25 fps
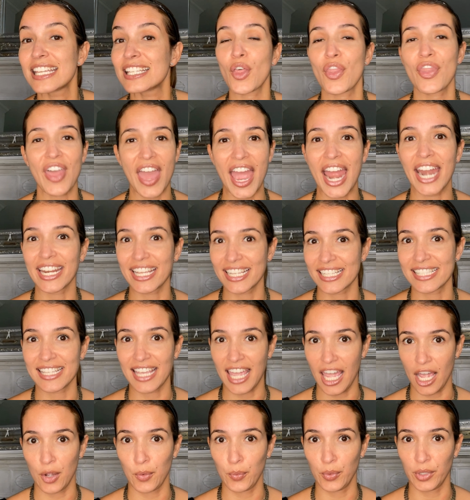That is
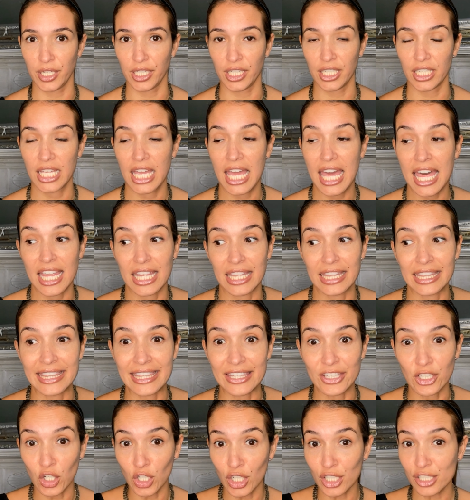equity.
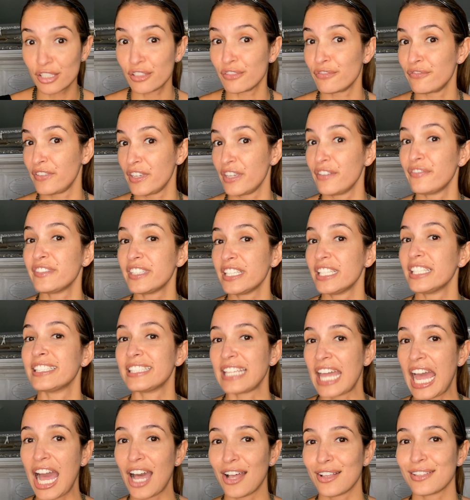Those
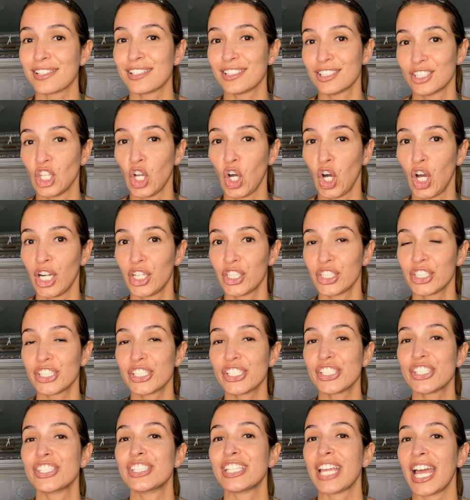
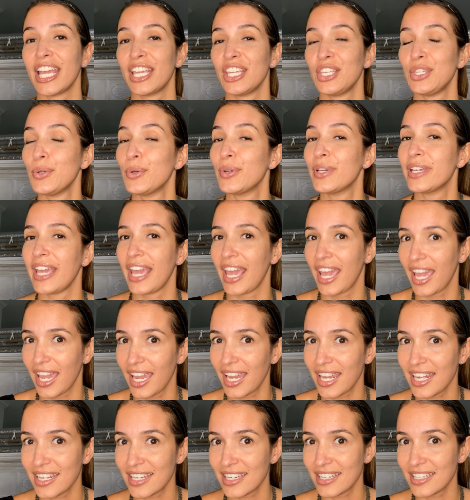$50,000 that you
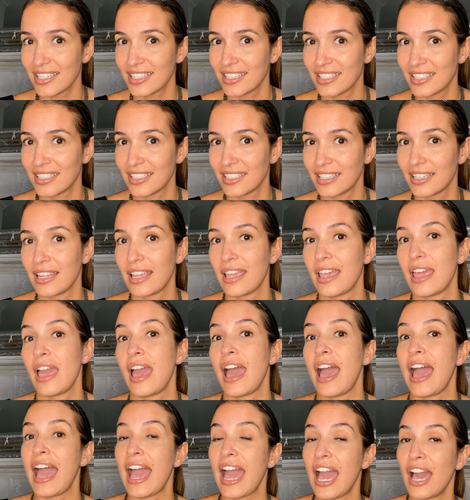gain
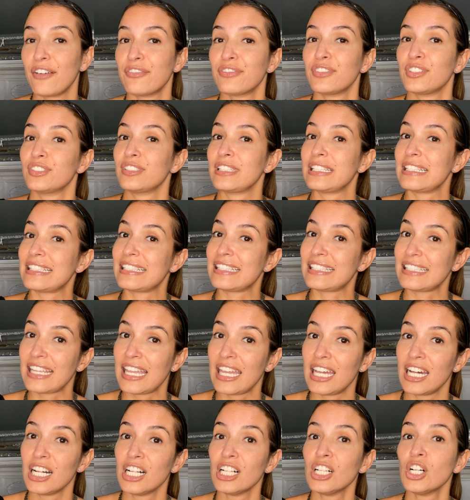after the
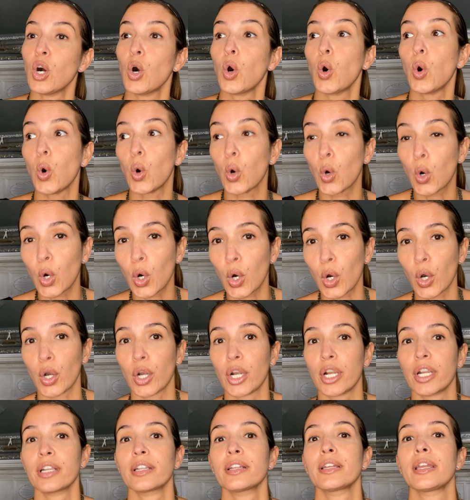sale,
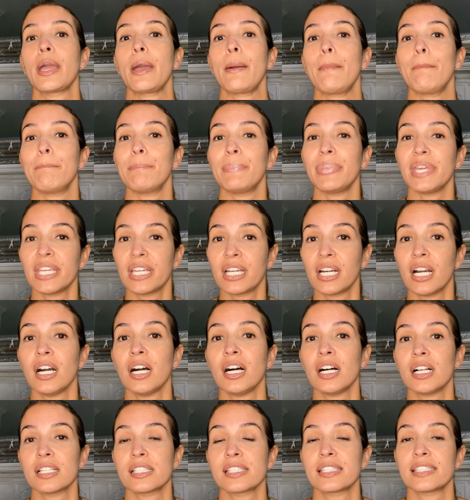or
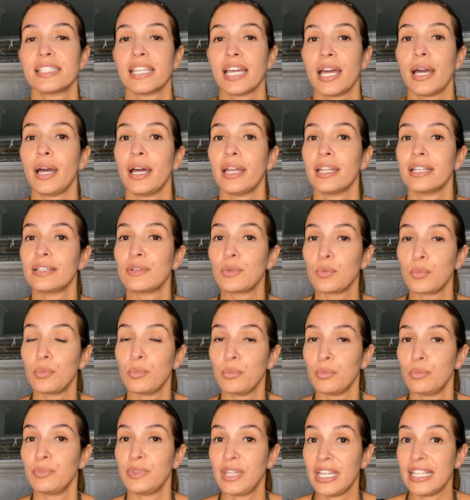because
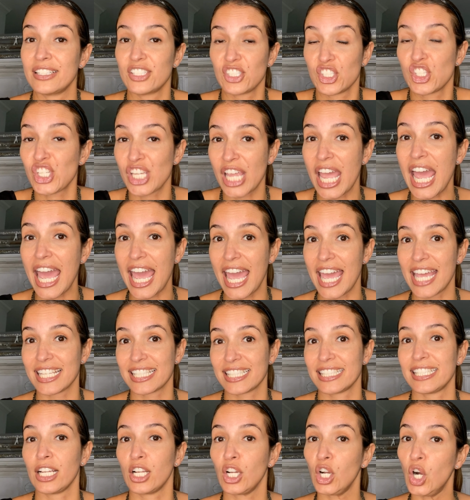the chest,
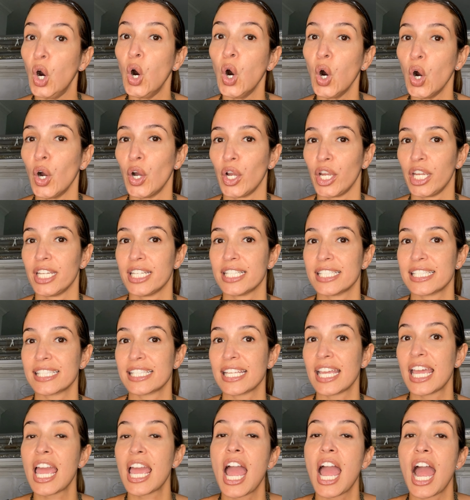the coins
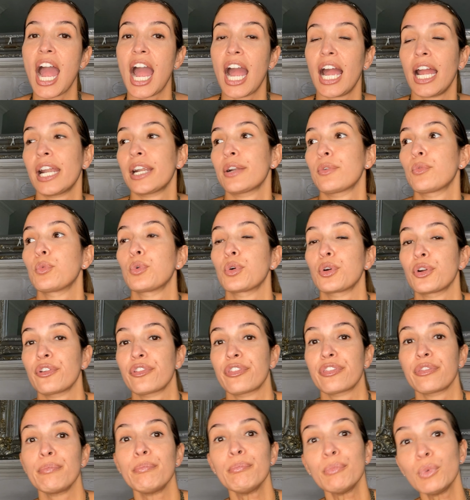are worth
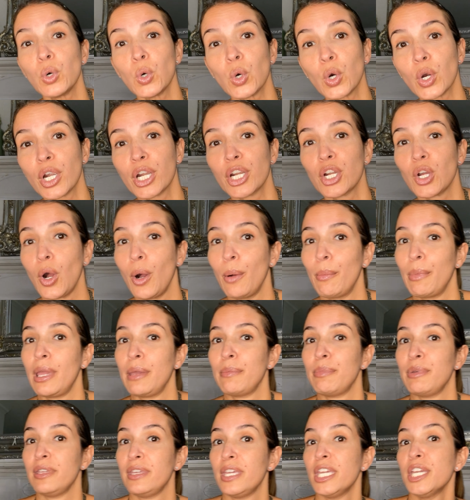more, or
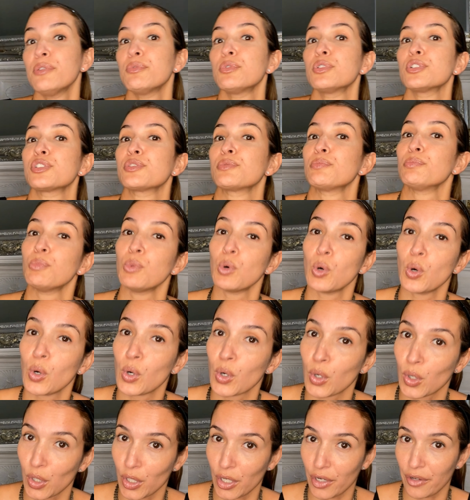maybe it was
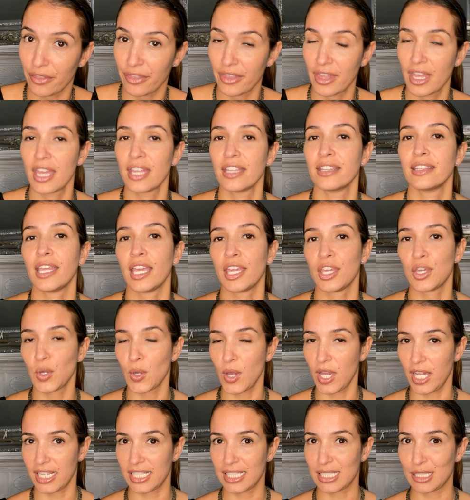more than you
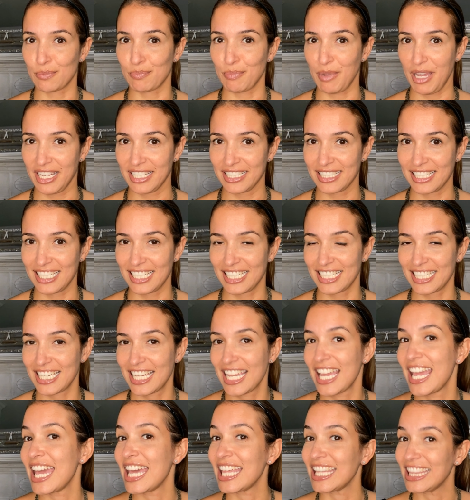expected.
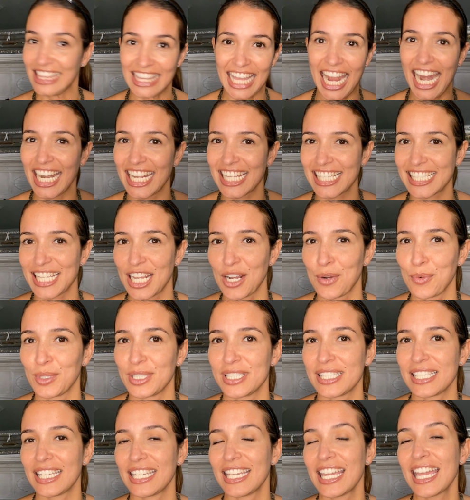That is
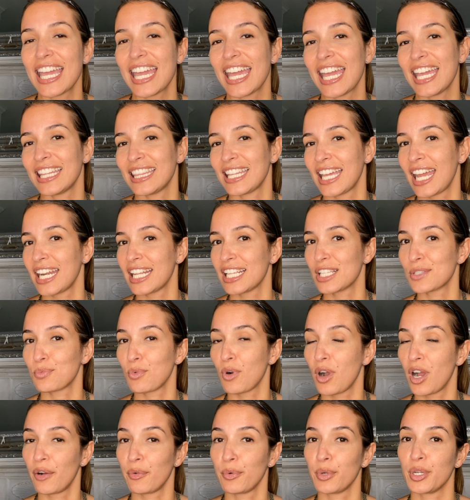equity, and that is
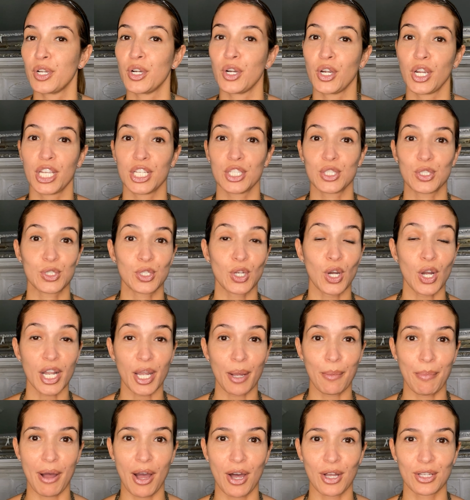what we're going to talk
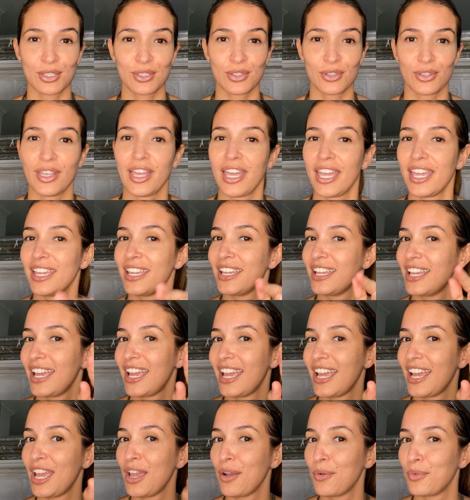about today,
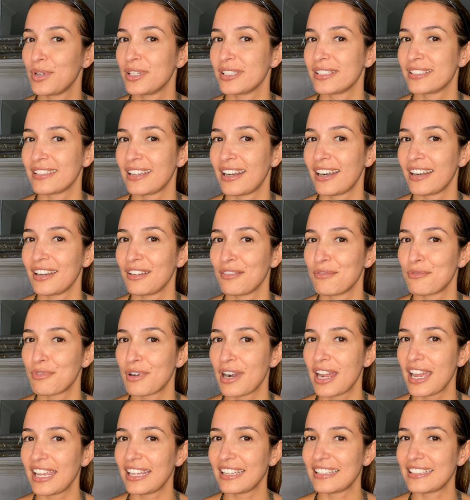and we're starting
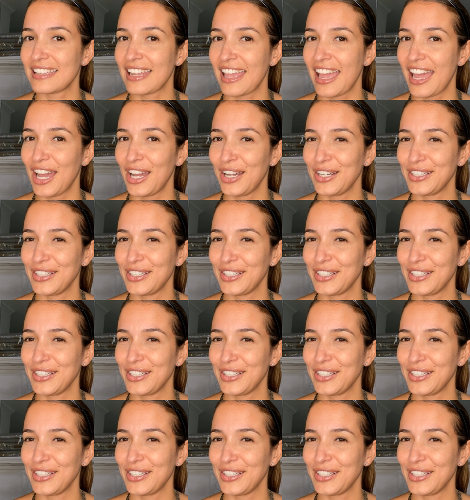right now.